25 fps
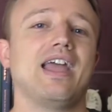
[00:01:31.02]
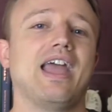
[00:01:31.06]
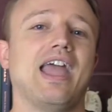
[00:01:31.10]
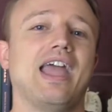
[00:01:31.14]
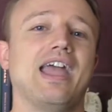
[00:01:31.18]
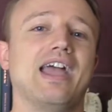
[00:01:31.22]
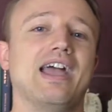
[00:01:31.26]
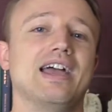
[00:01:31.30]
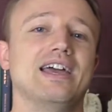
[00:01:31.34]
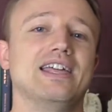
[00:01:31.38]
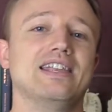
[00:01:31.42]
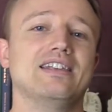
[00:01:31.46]

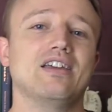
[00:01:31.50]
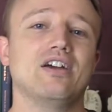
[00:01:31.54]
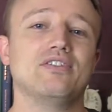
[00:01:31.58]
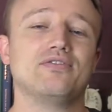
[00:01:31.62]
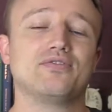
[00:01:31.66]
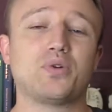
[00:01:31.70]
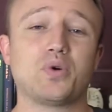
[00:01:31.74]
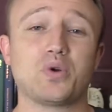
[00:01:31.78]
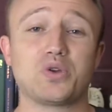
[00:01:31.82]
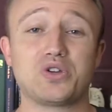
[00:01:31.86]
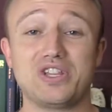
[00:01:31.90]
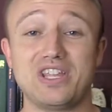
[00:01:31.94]
And
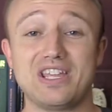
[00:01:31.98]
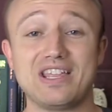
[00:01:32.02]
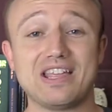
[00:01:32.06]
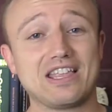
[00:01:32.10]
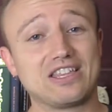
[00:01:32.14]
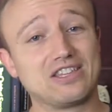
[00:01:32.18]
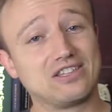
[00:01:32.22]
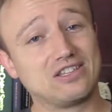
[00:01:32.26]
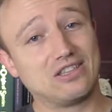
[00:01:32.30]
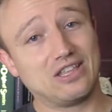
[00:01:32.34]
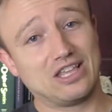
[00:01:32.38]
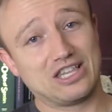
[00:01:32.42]
unfortunately,
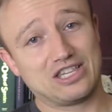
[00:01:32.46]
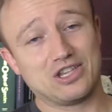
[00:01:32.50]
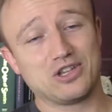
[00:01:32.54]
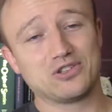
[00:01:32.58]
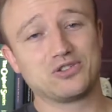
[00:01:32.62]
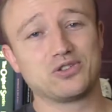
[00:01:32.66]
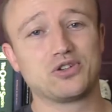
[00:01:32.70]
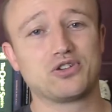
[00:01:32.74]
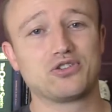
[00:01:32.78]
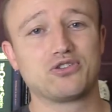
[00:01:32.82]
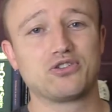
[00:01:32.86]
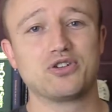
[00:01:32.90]
that's, that's
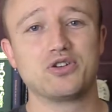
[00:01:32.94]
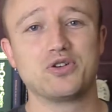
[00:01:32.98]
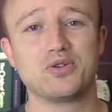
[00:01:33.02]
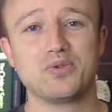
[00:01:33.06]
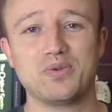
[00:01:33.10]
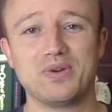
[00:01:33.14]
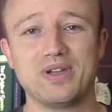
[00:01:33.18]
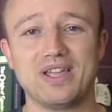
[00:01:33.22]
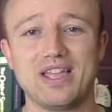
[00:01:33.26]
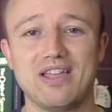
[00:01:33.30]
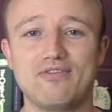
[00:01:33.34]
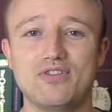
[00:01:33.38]
also
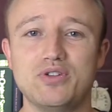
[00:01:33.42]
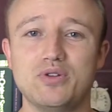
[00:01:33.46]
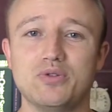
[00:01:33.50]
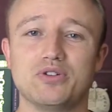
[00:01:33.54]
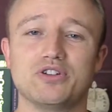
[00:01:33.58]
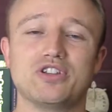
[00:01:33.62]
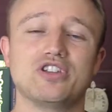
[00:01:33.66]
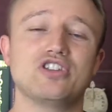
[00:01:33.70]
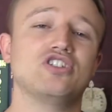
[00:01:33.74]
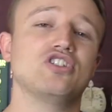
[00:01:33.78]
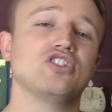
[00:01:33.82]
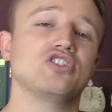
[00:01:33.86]
true if you
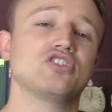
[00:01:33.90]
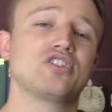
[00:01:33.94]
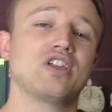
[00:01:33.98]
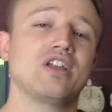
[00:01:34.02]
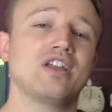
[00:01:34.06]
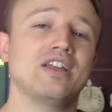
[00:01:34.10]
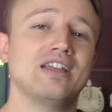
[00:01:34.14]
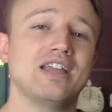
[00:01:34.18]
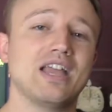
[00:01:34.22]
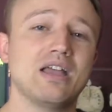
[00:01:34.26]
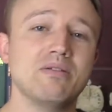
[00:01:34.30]
were to just